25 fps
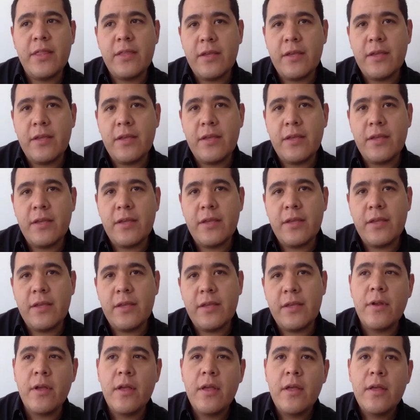his
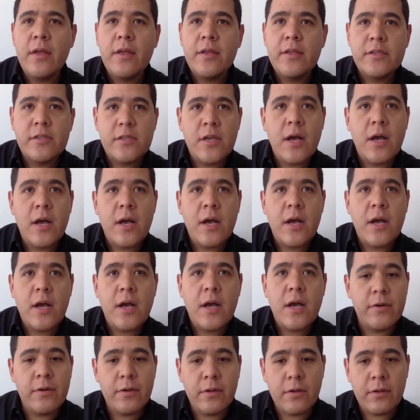brother some
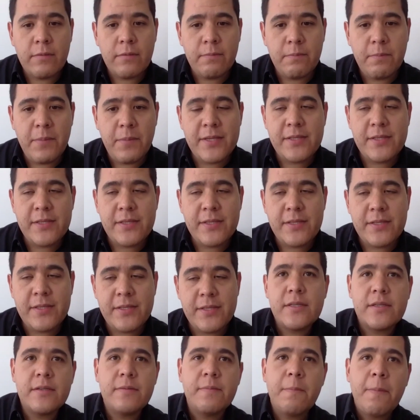other
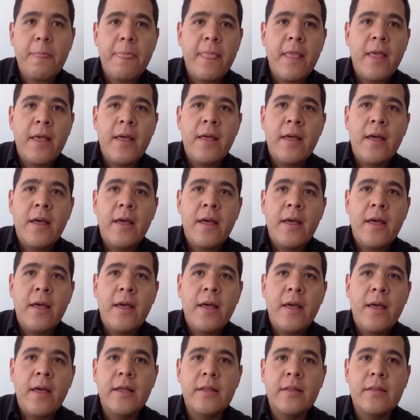businesses,
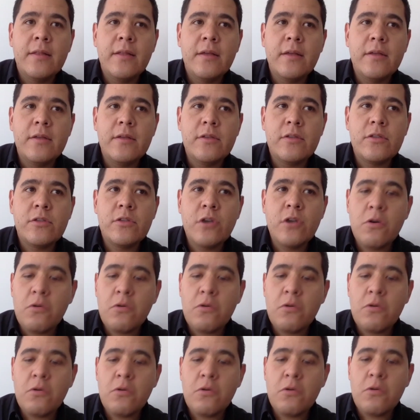and
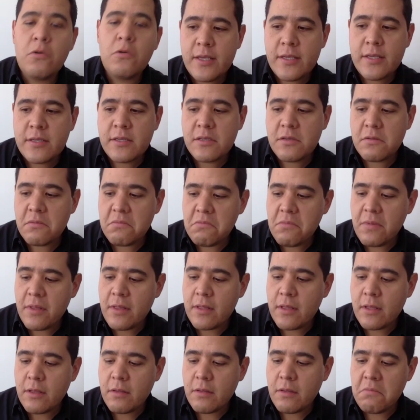so he's
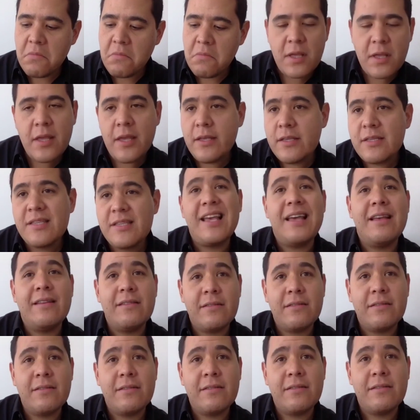
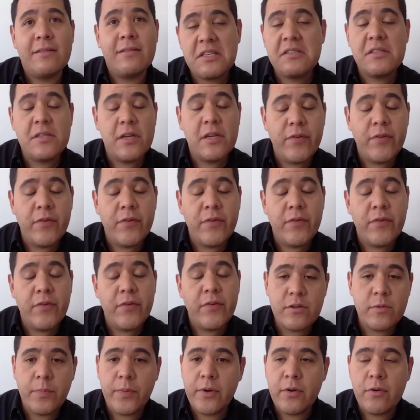a serial
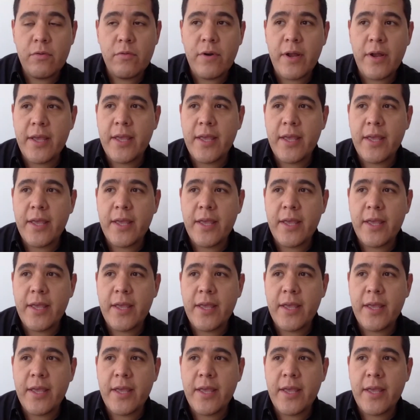entrepreneur, I